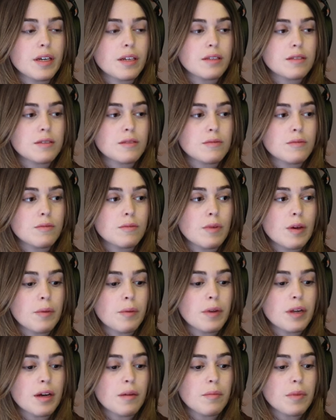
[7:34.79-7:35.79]
because we
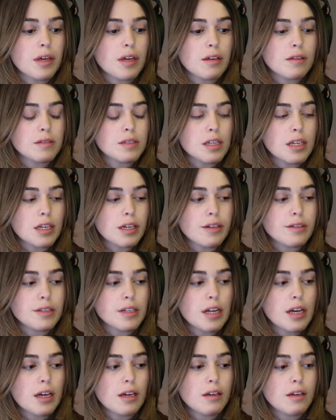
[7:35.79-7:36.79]
would not be sitting here
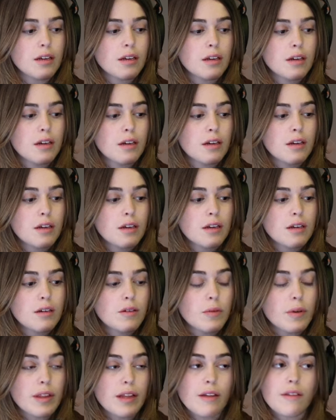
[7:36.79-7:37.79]
today
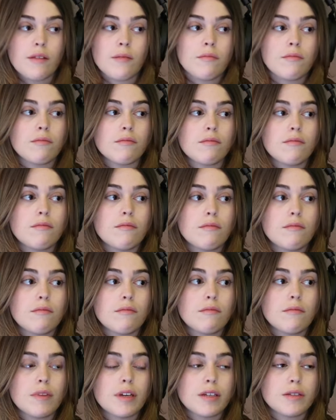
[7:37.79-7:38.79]
without them. Yeah,
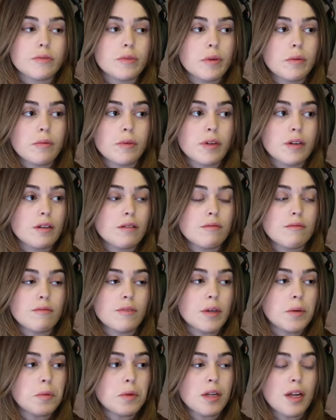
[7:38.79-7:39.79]
because we sure. wouldn't.
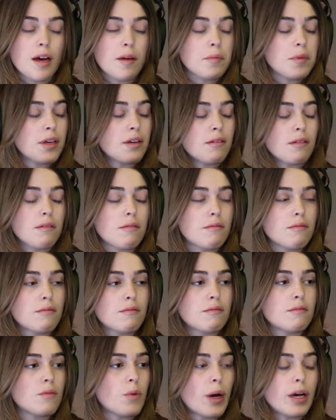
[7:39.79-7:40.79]
We would not be
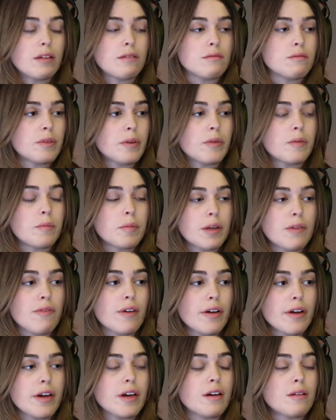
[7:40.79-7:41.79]
well. We would be
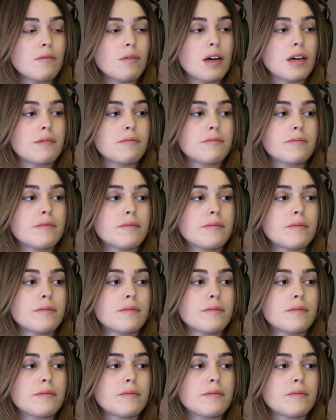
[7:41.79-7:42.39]
very unwell.